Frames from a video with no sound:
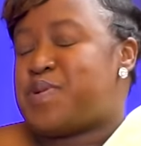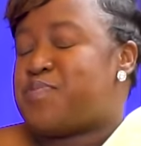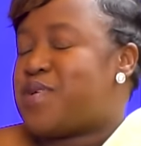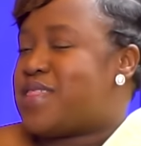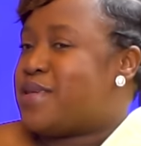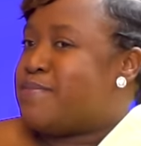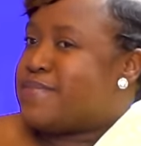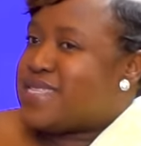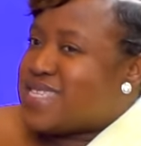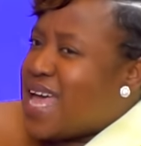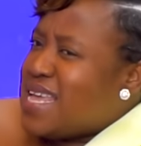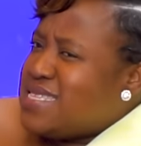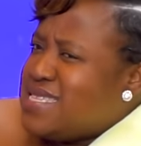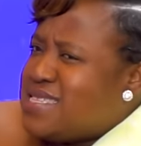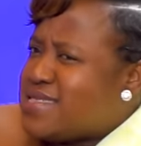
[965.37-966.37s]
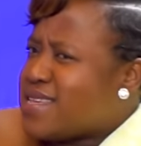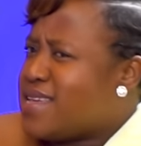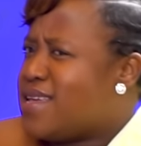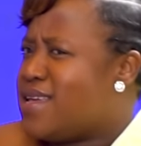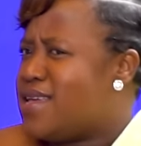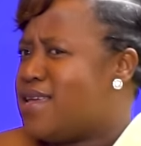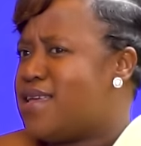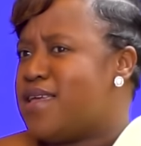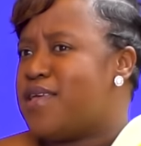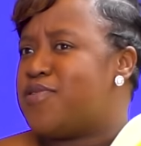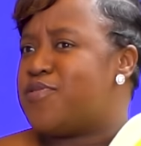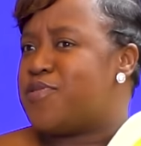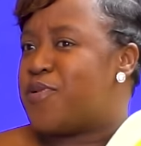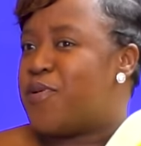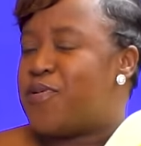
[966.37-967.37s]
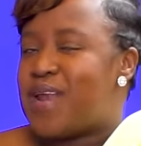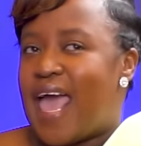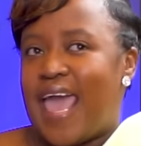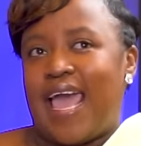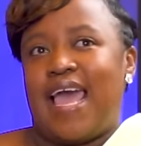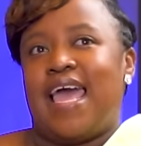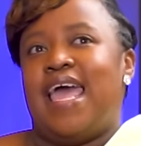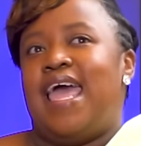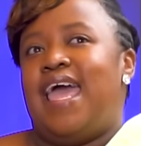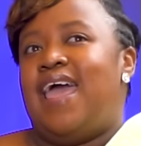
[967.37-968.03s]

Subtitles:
Big Brother Mzanzi, you know, like